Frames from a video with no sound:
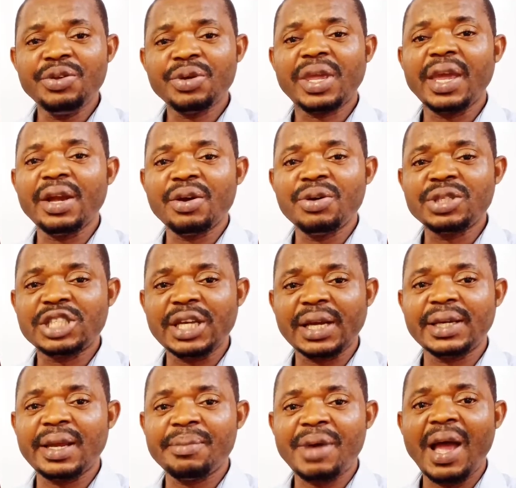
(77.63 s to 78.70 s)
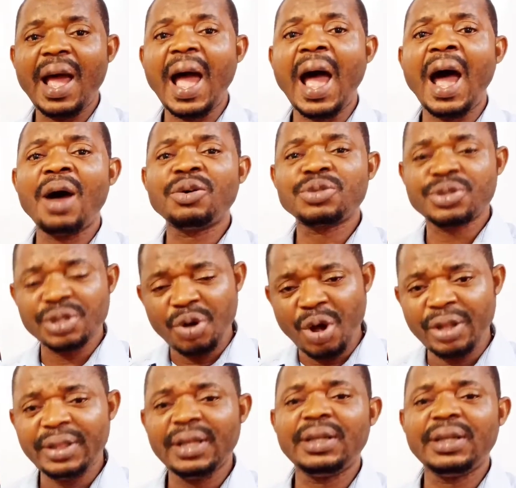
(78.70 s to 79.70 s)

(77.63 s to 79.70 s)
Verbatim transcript: you can go check them out on